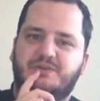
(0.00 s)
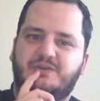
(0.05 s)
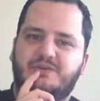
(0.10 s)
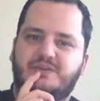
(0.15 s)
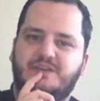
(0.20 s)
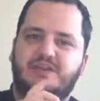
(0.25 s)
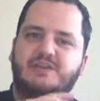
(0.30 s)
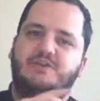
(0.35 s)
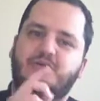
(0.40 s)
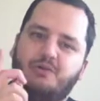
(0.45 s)

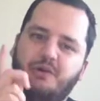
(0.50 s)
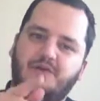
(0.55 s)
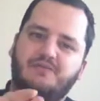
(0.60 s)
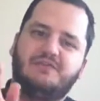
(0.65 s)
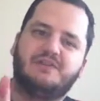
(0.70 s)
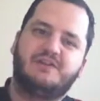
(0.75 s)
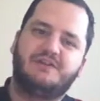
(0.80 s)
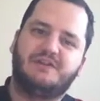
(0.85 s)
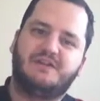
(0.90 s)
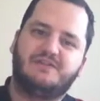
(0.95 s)
the
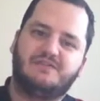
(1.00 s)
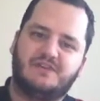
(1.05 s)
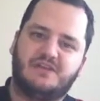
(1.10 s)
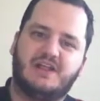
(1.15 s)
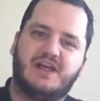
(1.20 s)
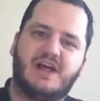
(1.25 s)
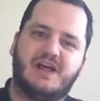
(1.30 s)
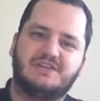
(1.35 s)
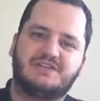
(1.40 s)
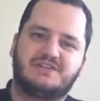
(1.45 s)
equivalent of
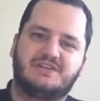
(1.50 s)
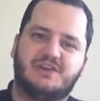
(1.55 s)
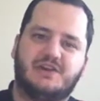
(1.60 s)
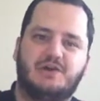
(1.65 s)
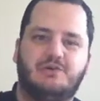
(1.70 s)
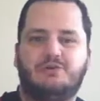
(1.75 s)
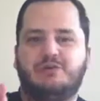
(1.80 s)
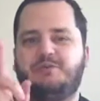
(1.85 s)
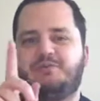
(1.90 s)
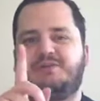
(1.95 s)

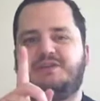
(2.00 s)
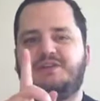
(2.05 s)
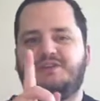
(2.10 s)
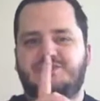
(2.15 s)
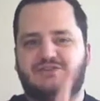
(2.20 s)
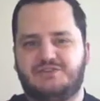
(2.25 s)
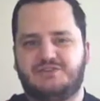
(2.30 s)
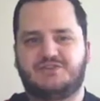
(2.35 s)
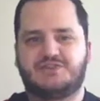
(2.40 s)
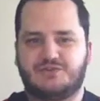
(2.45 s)
Glasgow would be
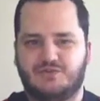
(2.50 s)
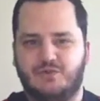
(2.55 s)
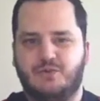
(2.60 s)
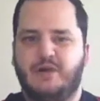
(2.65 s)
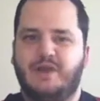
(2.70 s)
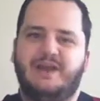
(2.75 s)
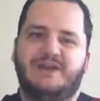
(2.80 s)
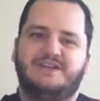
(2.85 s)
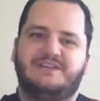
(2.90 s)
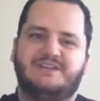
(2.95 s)

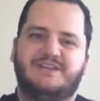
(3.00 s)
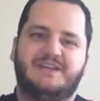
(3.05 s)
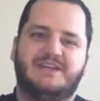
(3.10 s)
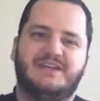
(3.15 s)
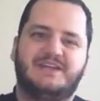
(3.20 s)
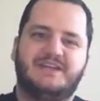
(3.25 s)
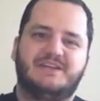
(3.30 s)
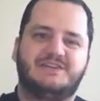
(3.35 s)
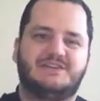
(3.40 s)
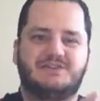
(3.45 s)
Detroit.
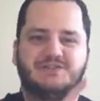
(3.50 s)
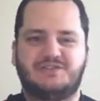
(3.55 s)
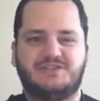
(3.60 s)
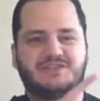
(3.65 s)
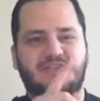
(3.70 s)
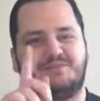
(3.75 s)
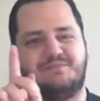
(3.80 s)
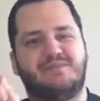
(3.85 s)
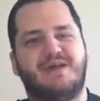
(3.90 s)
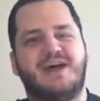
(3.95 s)
So
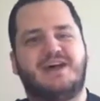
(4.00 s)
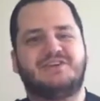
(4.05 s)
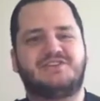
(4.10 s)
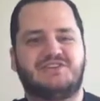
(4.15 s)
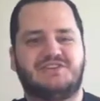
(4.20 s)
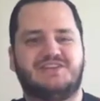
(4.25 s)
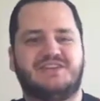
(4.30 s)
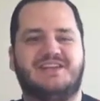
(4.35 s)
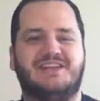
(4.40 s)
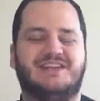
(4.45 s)
just
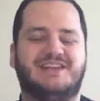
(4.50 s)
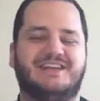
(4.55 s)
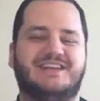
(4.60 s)
imagine